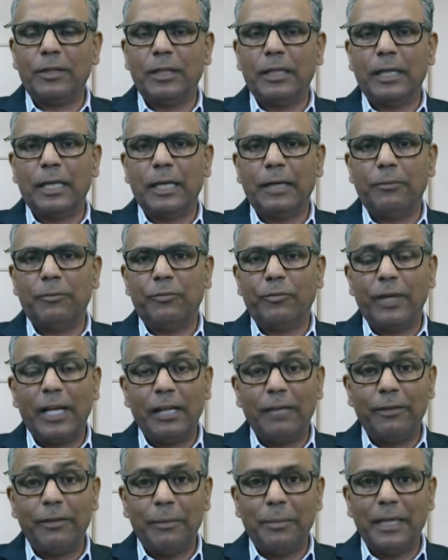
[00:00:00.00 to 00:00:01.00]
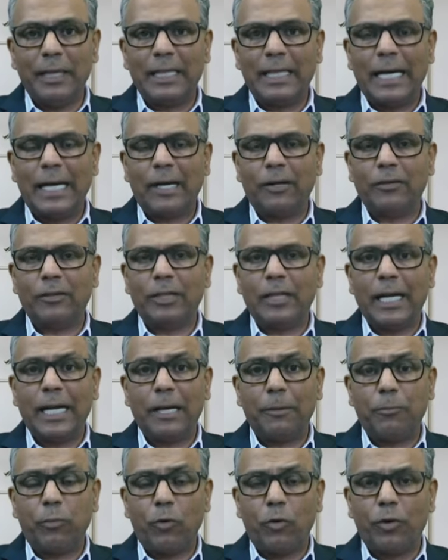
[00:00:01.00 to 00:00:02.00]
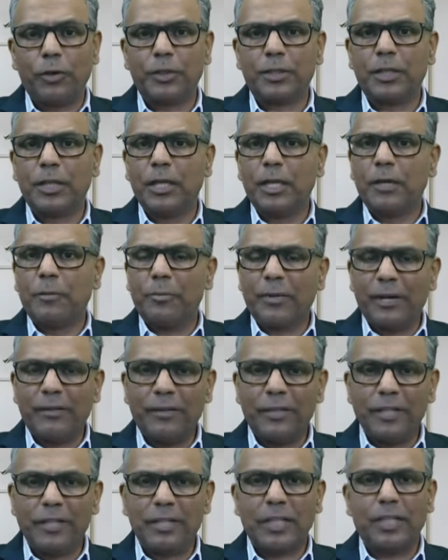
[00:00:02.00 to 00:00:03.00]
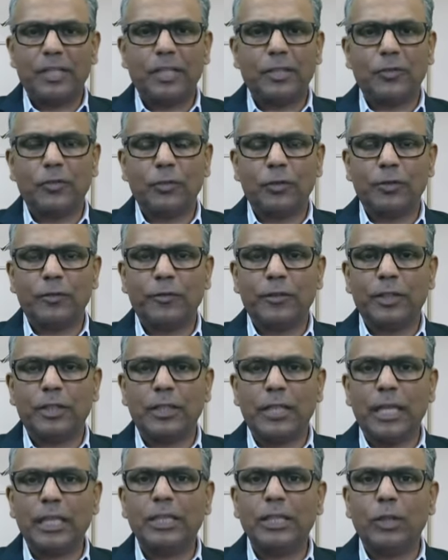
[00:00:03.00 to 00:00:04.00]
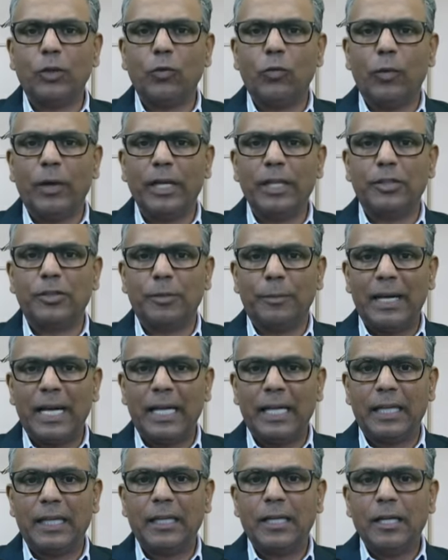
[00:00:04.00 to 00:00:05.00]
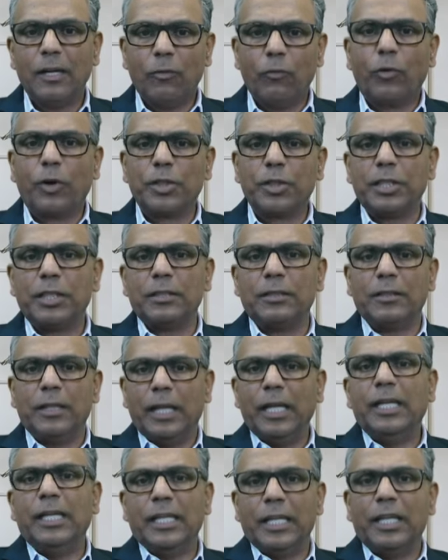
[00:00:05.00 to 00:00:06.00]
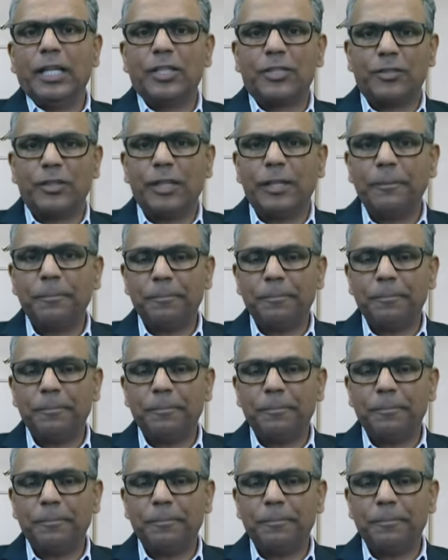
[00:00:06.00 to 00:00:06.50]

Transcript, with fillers: uh, railway build out, airports, privatization, so on and so forth, is actually quite dramatic versus Indian history.